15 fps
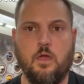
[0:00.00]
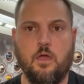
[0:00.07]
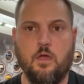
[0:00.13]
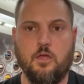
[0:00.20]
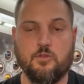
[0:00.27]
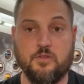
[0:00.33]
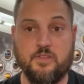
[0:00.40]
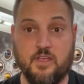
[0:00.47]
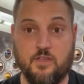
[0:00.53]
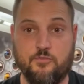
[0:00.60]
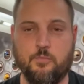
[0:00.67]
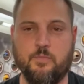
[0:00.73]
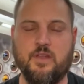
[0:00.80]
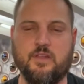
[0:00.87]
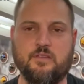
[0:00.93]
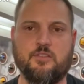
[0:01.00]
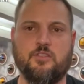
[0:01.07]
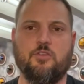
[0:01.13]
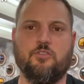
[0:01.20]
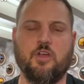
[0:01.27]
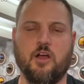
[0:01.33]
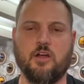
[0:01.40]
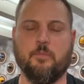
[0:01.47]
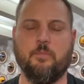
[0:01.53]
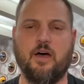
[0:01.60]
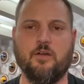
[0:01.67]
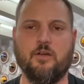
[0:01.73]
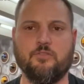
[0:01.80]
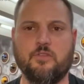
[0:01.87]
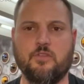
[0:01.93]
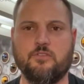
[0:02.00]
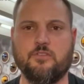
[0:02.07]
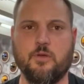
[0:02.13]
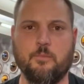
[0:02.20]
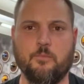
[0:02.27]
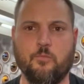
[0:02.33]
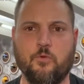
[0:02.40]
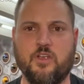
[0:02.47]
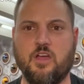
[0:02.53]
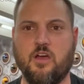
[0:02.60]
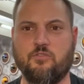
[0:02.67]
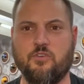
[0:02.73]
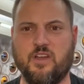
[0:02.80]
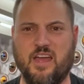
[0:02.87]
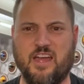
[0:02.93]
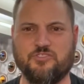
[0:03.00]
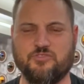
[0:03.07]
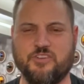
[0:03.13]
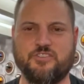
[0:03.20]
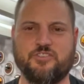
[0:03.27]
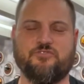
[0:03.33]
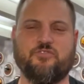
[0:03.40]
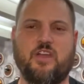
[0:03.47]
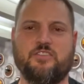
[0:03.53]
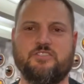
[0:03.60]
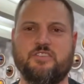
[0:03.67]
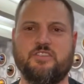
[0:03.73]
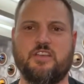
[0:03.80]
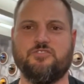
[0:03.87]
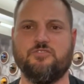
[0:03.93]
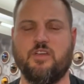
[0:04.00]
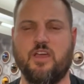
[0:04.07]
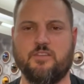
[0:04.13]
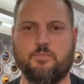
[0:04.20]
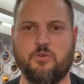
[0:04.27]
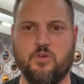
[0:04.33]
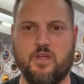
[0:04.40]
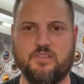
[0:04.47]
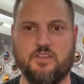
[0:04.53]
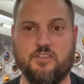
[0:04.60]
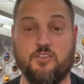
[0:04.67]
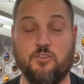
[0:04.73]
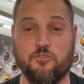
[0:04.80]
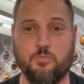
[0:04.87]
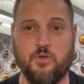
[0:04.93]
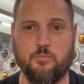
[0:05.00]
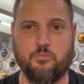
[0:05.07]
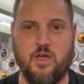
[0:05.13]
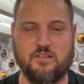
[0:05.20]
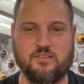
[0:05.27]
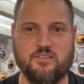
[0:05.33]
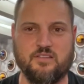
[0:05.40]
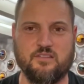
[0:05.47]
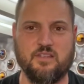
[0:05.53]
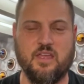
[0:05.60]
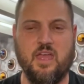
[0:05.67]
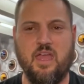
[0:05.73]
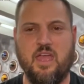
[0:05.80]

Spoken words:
So I'll take a few minutes to talk about some recovery and hydration strategies as you guys progress into your spring practices